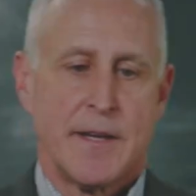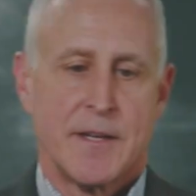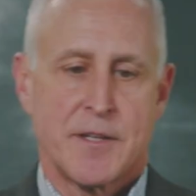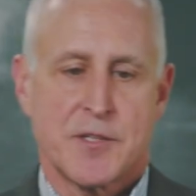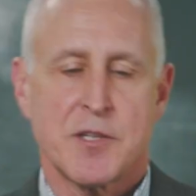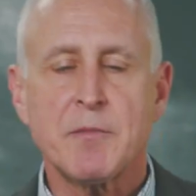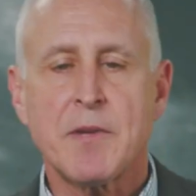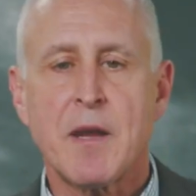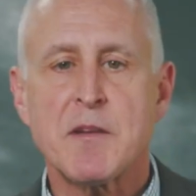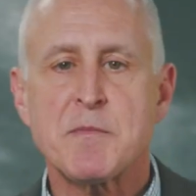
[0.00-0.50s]

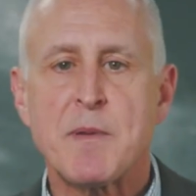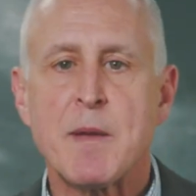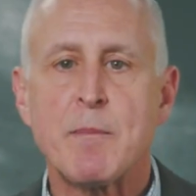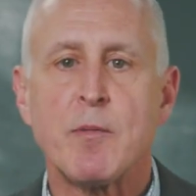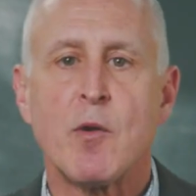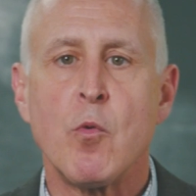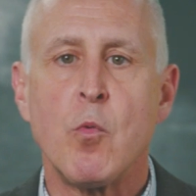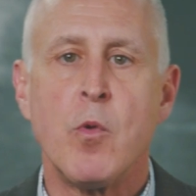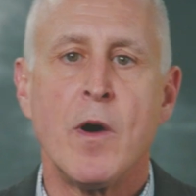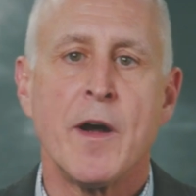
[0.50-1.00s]
Sometimes
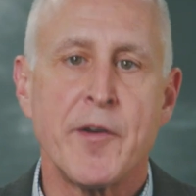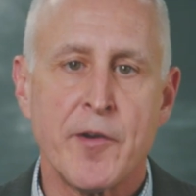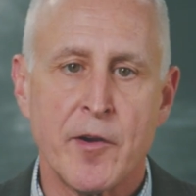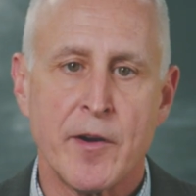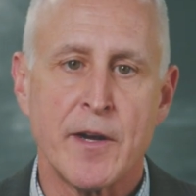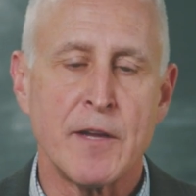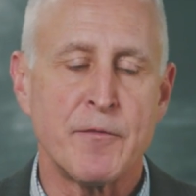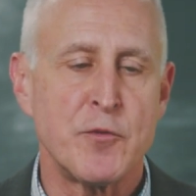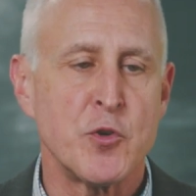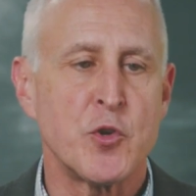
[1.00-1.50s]
people
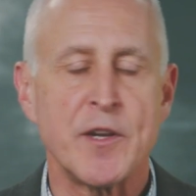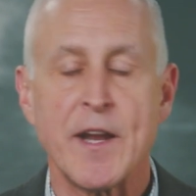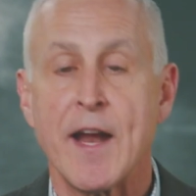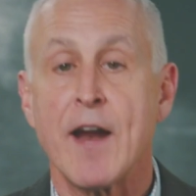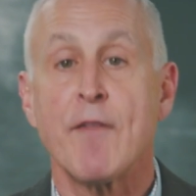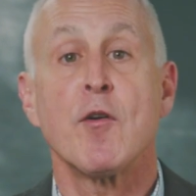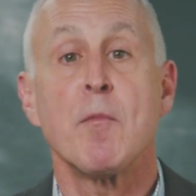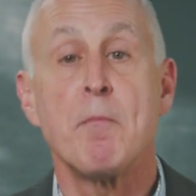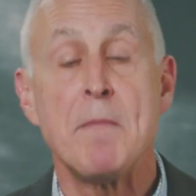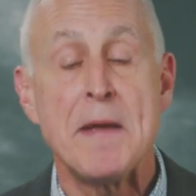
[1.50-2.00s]
wonder if you could
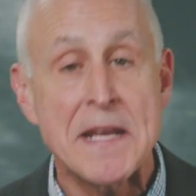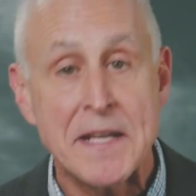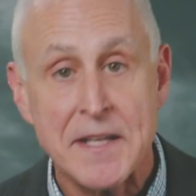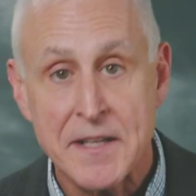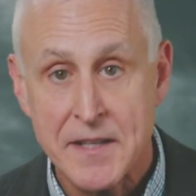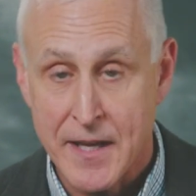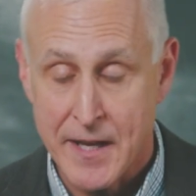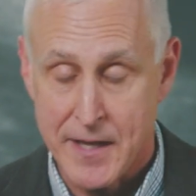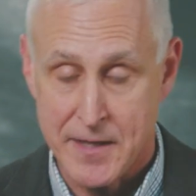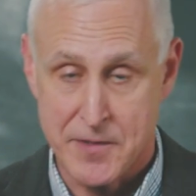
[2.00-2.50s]
ever make
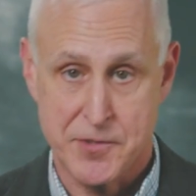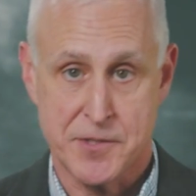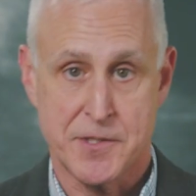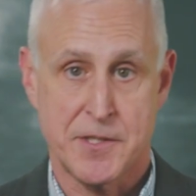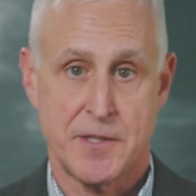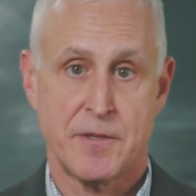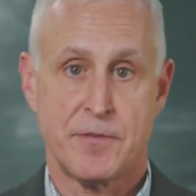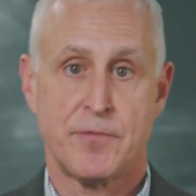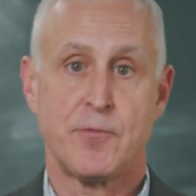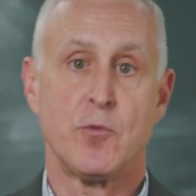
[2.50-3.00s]
a
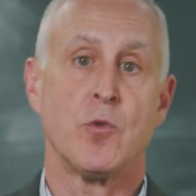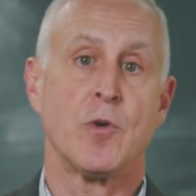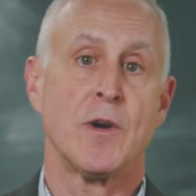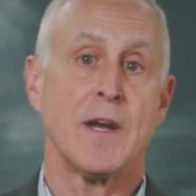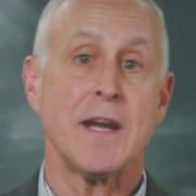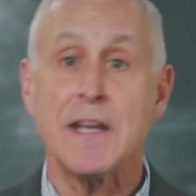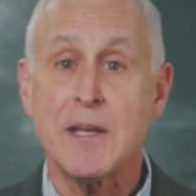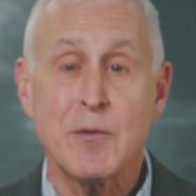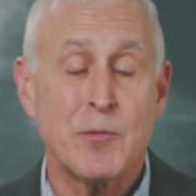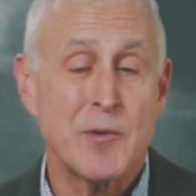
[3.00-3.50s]
case for
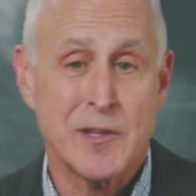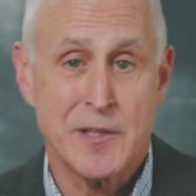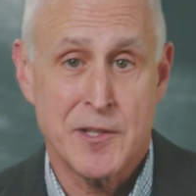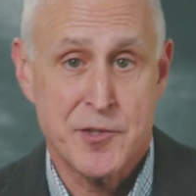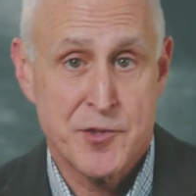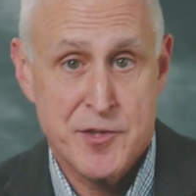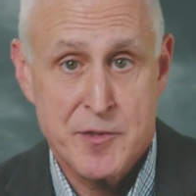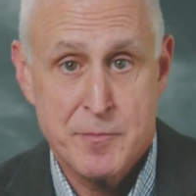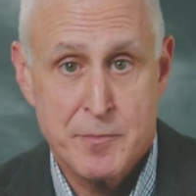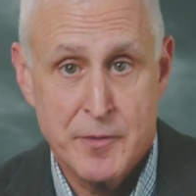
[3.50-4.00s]
any
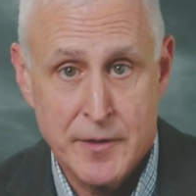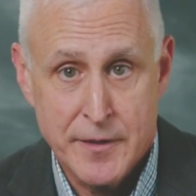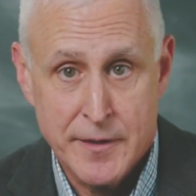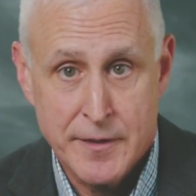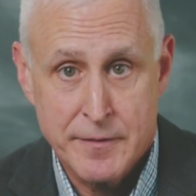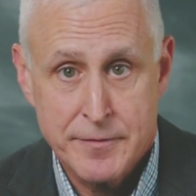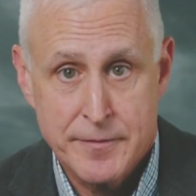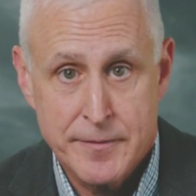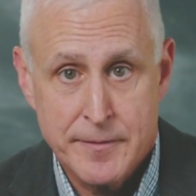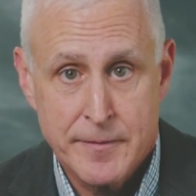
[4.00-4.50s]
religious
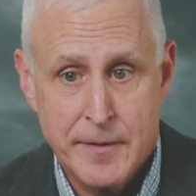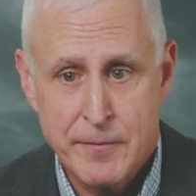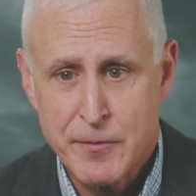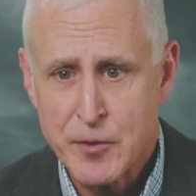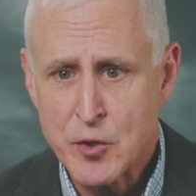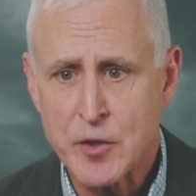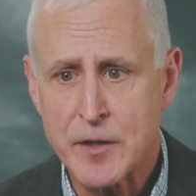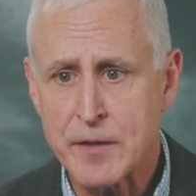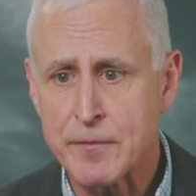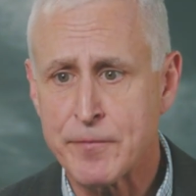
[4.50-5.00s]
belief, if
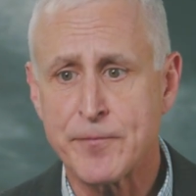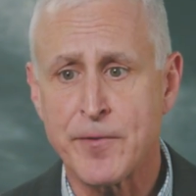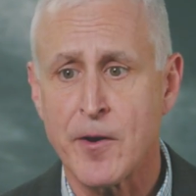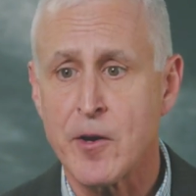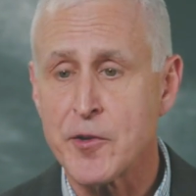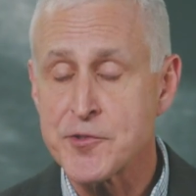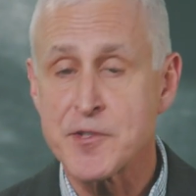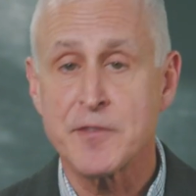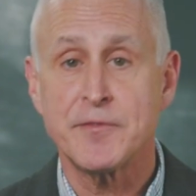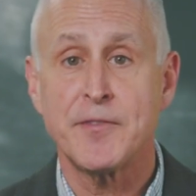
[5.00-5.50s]
you could
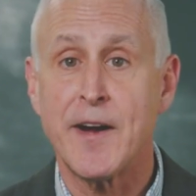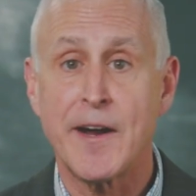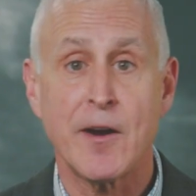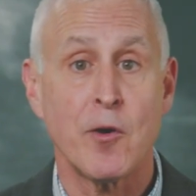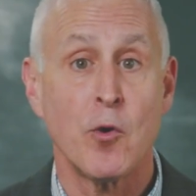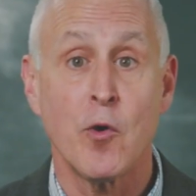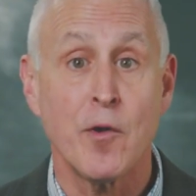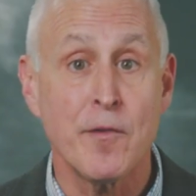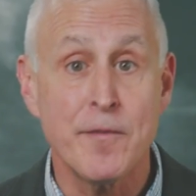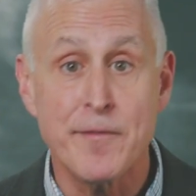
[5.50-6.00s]
falsify
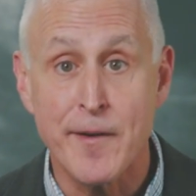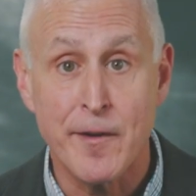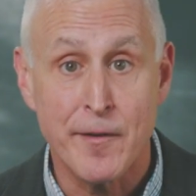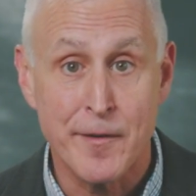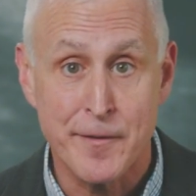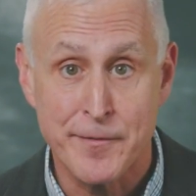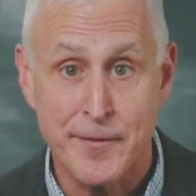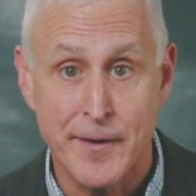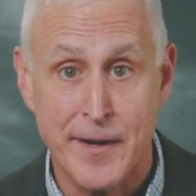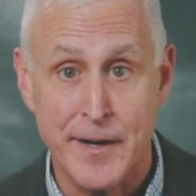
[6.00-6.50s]
or
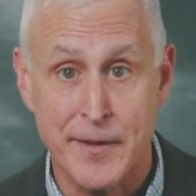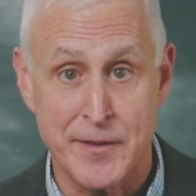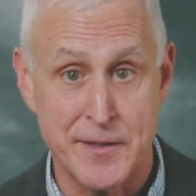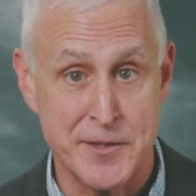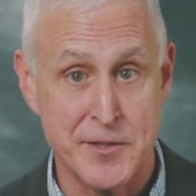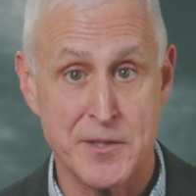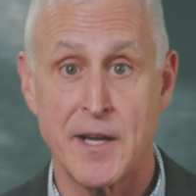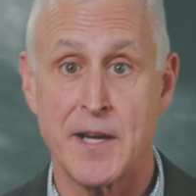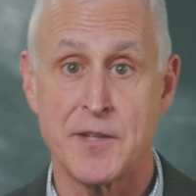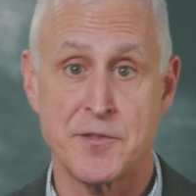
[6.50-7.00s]
verify
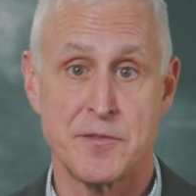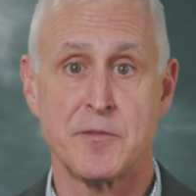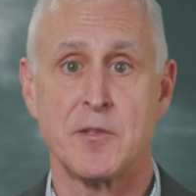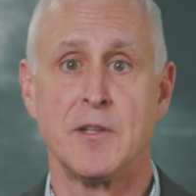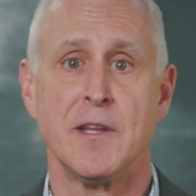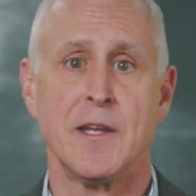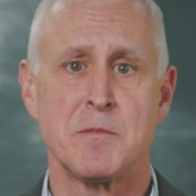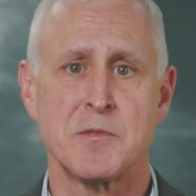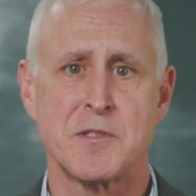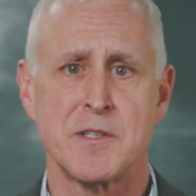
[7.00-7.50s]
these kinds of
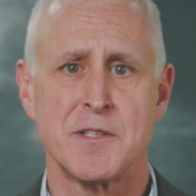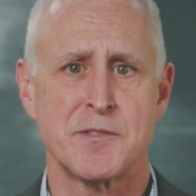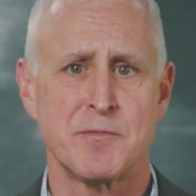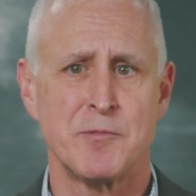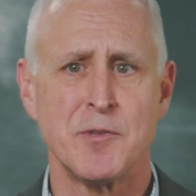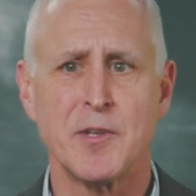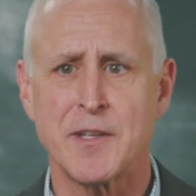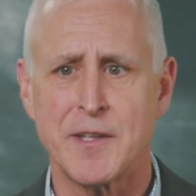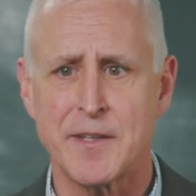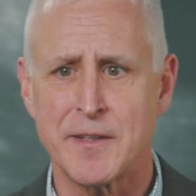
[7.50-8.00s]
claims, because
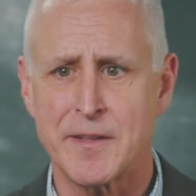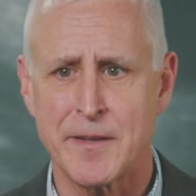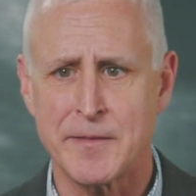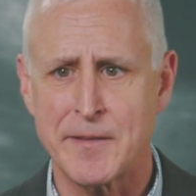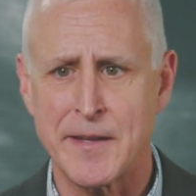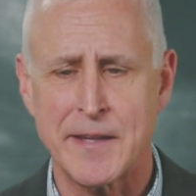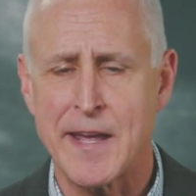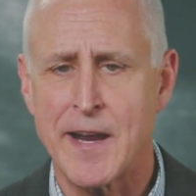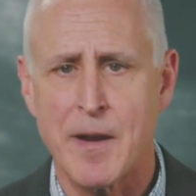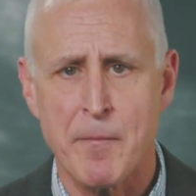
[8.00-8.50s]
really
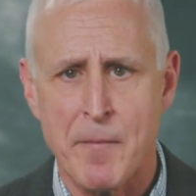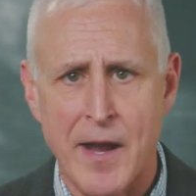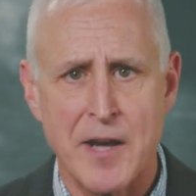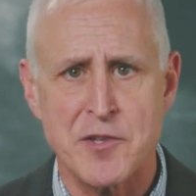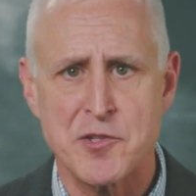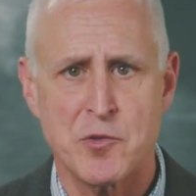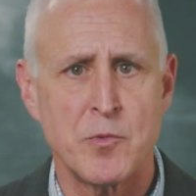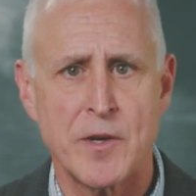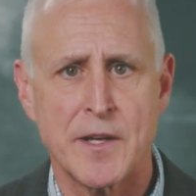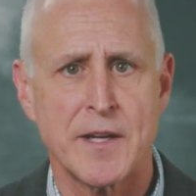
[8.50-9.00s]
they can't
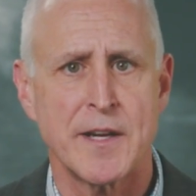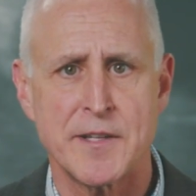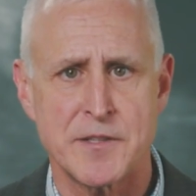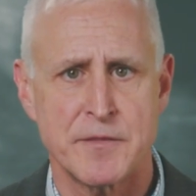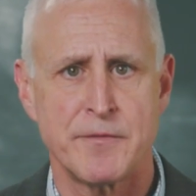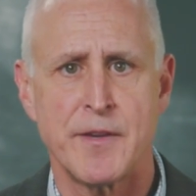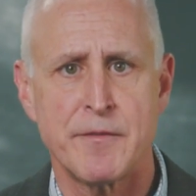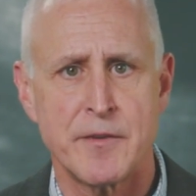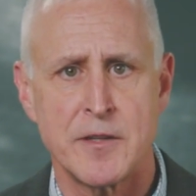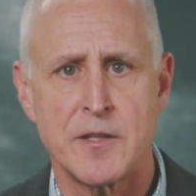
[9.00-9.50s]
imagine what
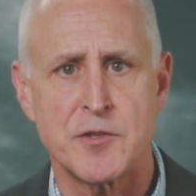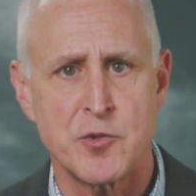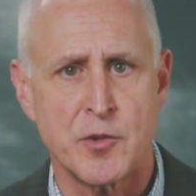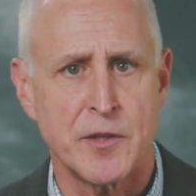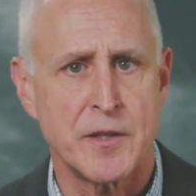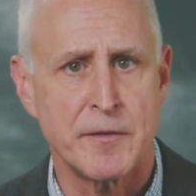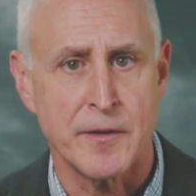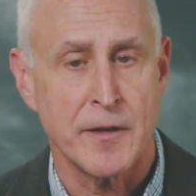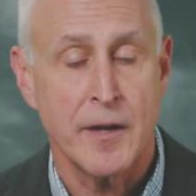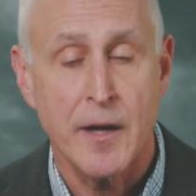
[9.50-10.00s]
kinds of evidence you
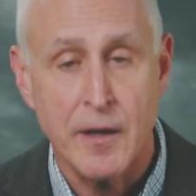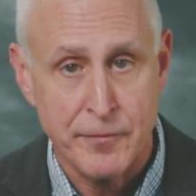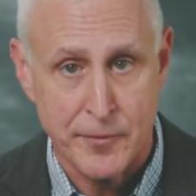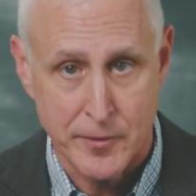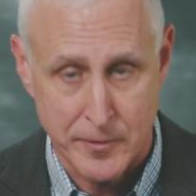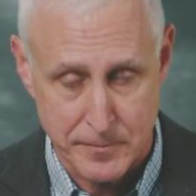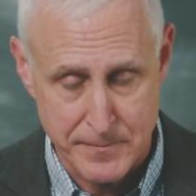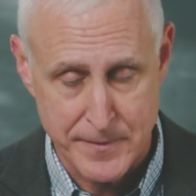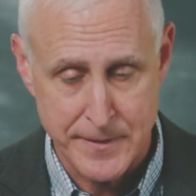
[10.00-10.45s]
could even offer.